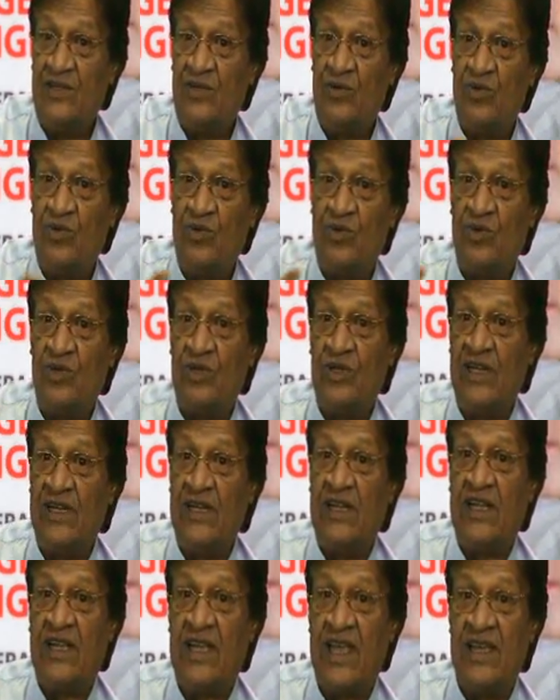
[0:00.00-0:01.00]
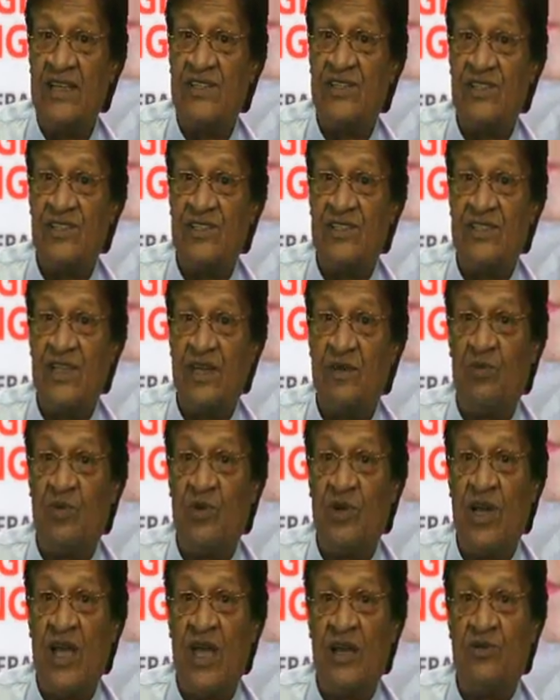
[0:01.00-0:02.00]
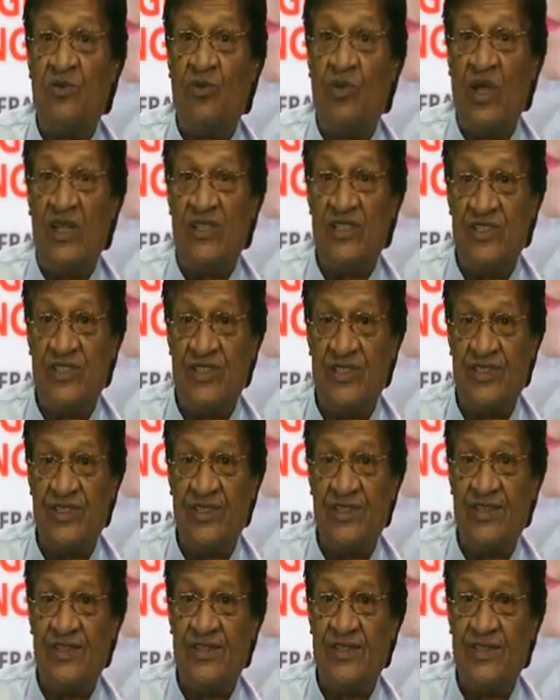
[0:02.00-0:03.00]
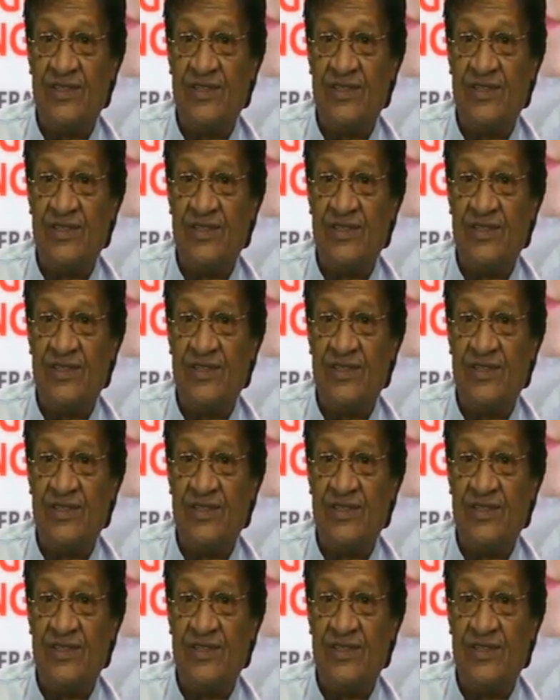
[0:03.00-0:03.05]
to indications that were not registered.